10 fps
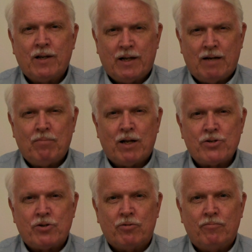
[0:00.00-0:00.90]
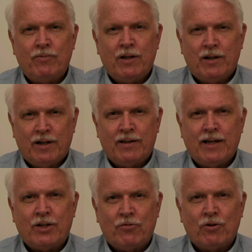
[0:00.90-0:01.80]
God bless you, and
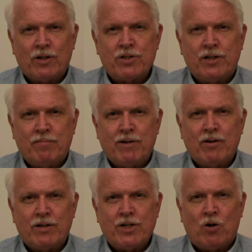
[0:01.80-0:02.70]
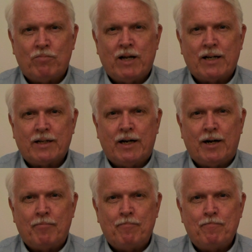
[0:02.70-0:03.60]
thank you for listening to
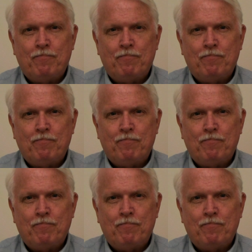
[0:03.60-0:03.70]
MarriageHelp.com.